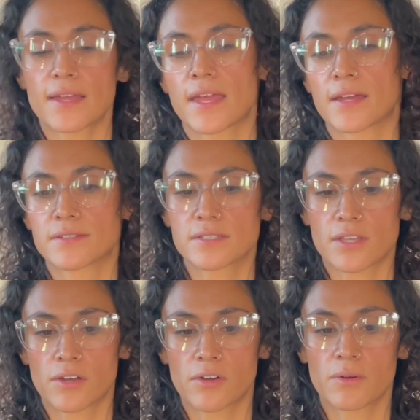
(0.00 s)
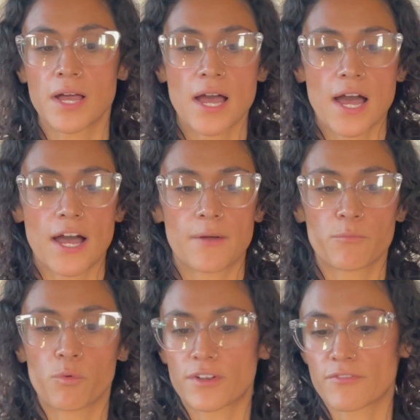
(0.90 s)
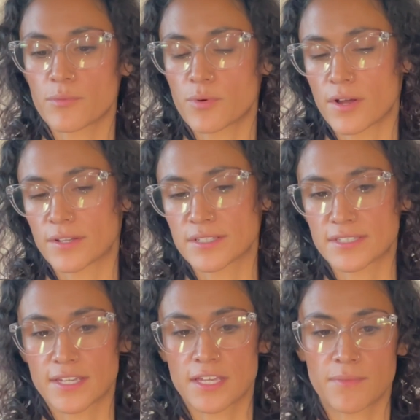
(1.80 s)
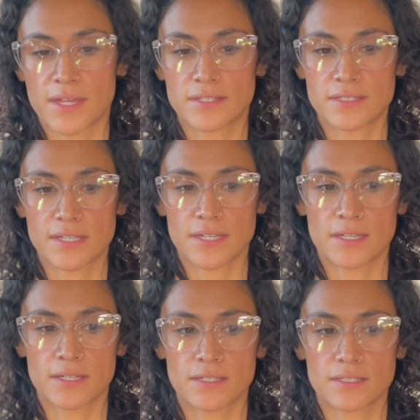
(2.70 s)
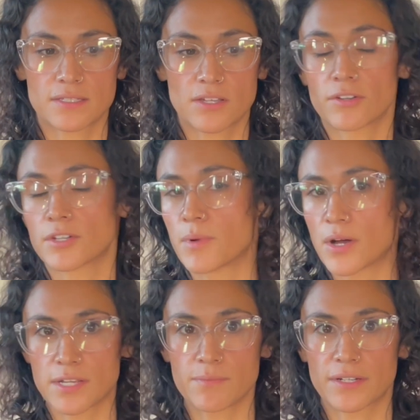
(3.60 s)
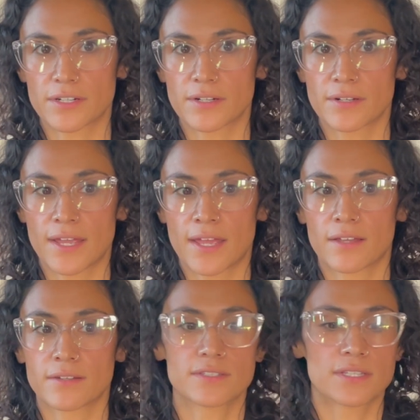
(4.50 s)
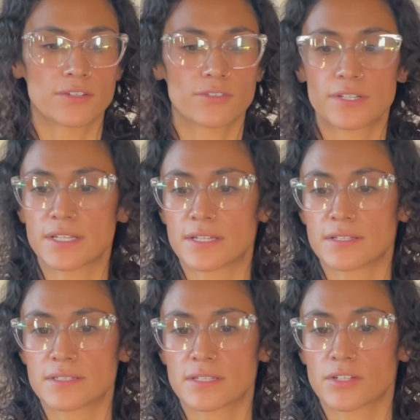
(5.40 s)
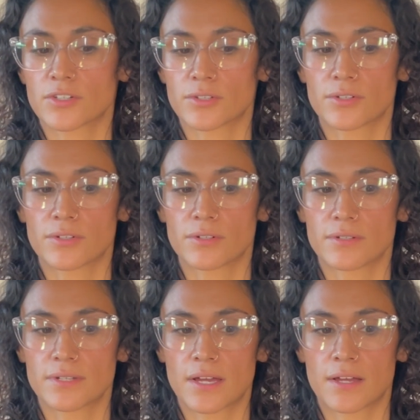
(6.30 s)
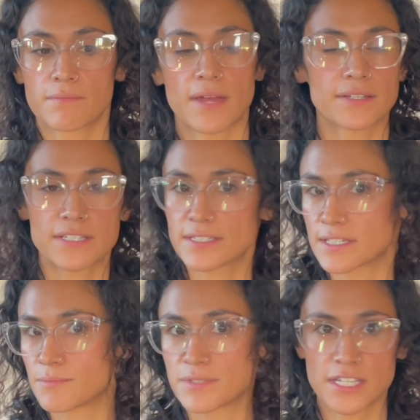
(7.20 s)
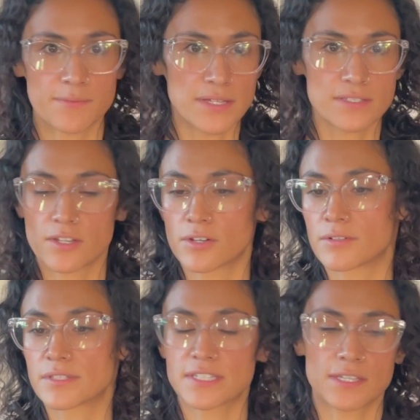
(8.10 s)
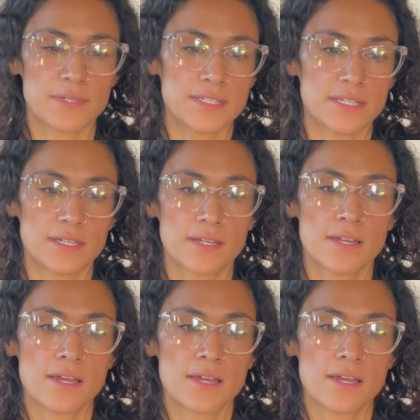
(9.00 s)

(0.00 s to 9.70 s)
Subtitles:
And so one of the products that he makes is called a body butter, and the ingredients include magnesium, DMSO, CBD,